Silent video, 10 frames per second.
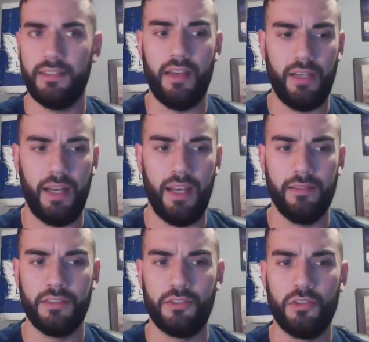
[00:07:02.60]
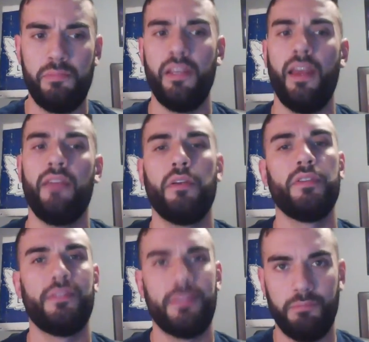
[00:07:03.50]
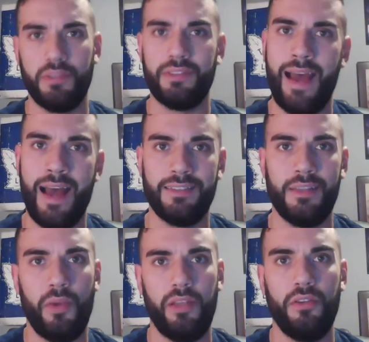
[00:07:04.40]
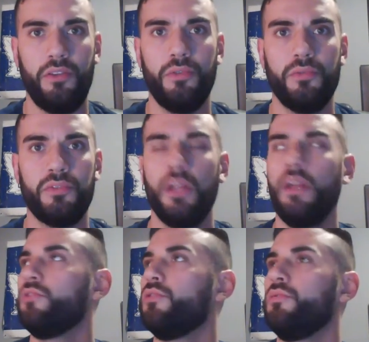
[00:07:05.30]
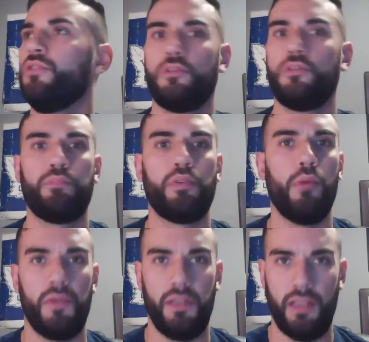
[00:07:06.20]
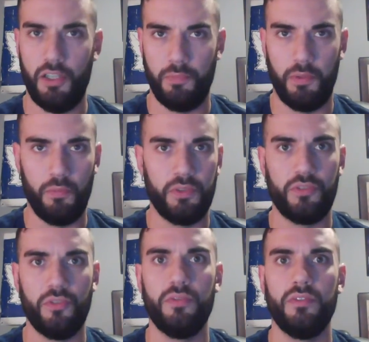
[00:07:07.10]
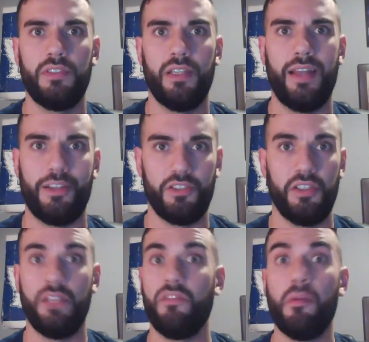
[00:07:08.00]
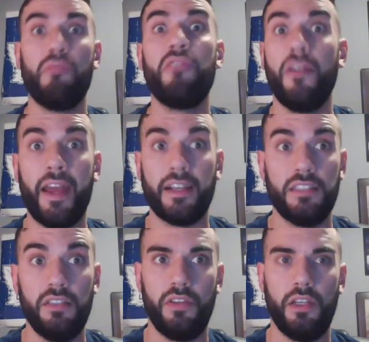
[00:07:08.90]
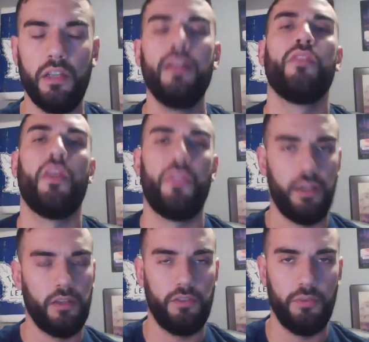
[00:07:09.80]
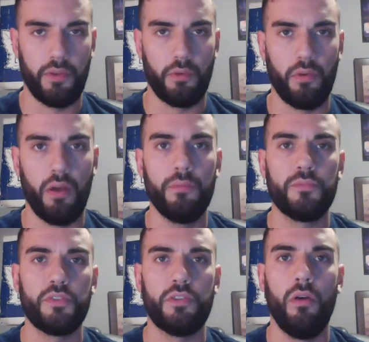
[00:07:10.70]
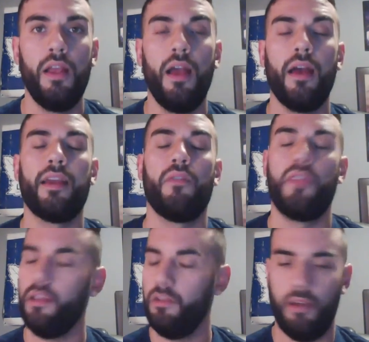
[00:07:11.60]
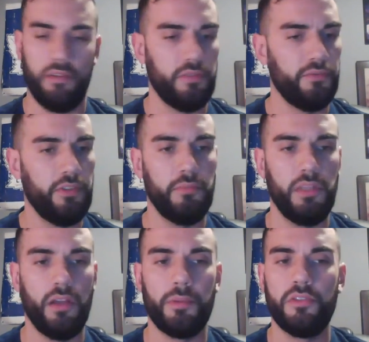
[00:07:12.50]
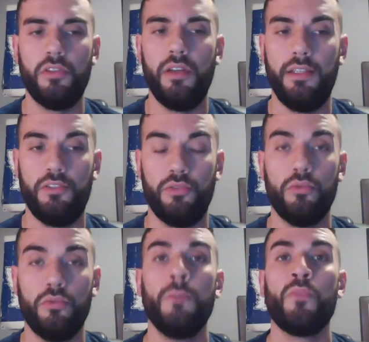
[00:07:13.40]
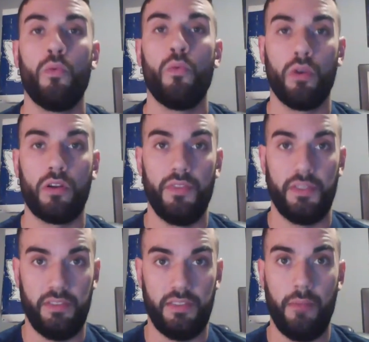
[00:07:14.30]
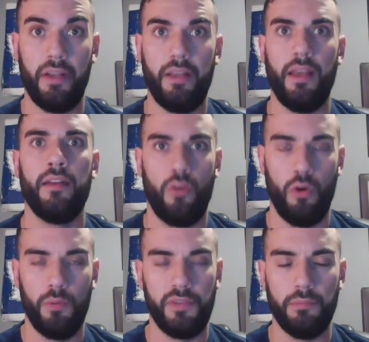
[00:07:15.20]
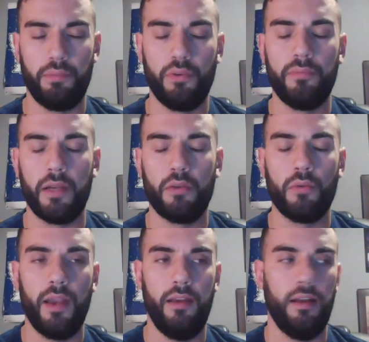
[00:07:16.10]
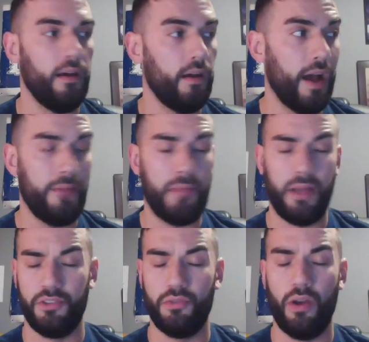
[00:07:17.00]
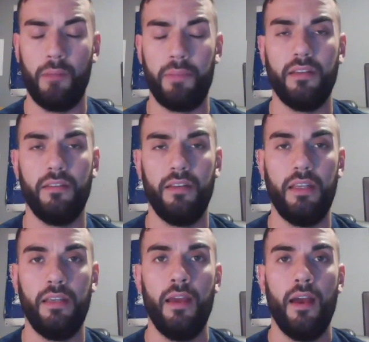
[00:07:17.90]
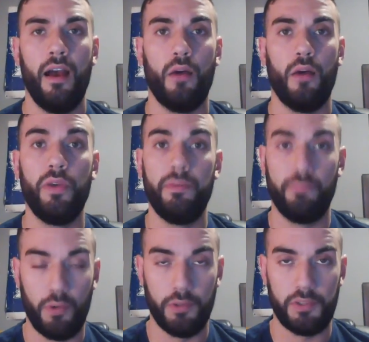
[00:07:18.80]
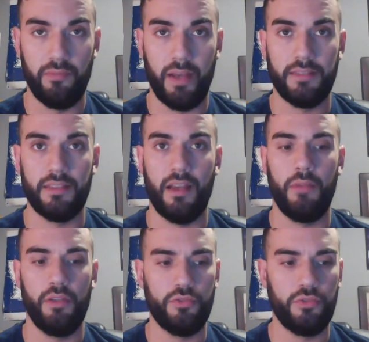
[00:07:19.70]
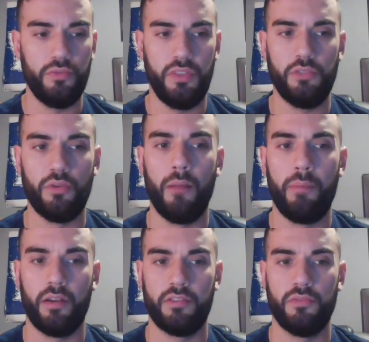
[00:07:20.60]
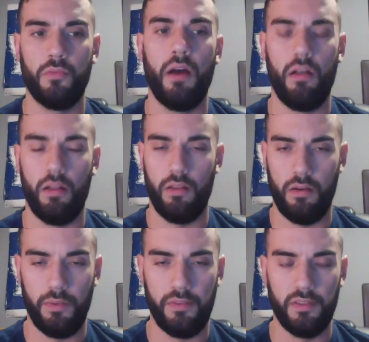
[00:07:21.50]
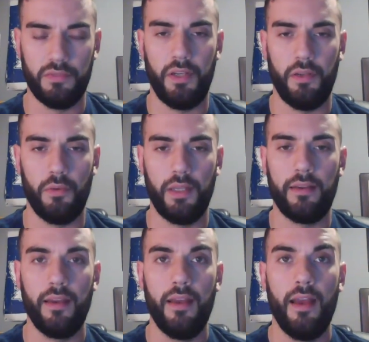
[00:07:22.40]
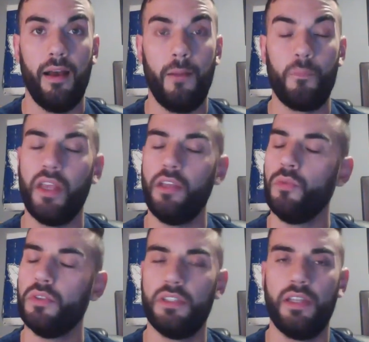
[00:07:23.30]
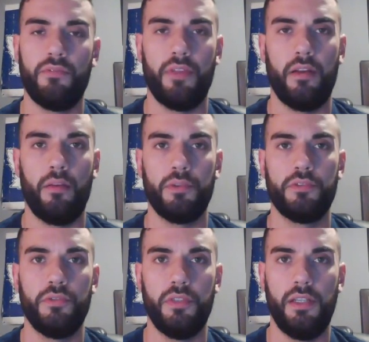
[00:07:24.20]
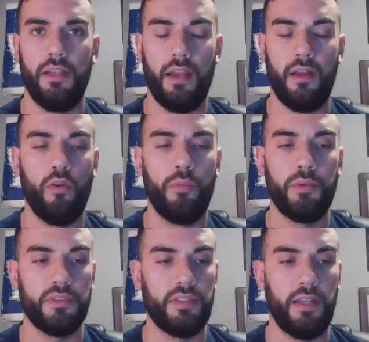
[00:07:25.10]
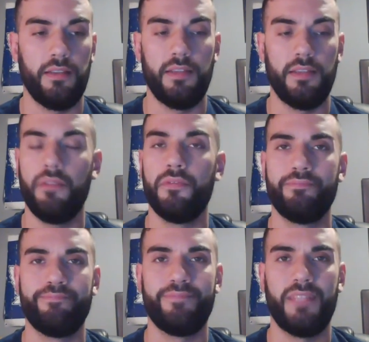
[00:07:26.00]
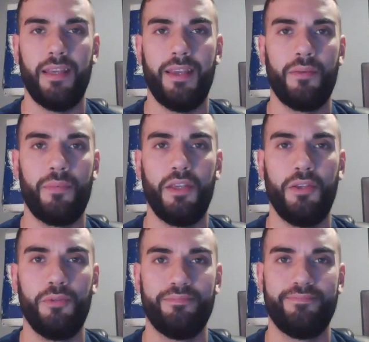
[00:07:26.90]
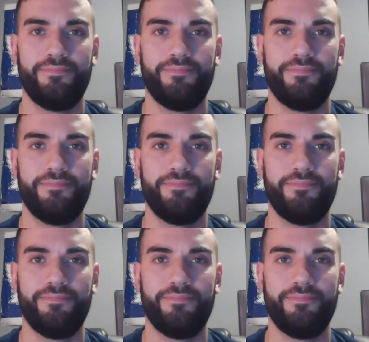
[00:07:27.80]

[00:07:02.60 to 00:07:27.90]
7, 8, this could be a very simple task that we could use to just promote engagement with students and actually give them a fun activity that they could do on their own. So again, thank you, Allison, for giving me the opportunity to work on this assignment again and hopefully improve my grade. I'm actually dropping in the written portion of my assignment to the Dropbox as well, along with this video link. Thank you once again for that opportunity, and I hope you are staying safe. Take care. Thank you.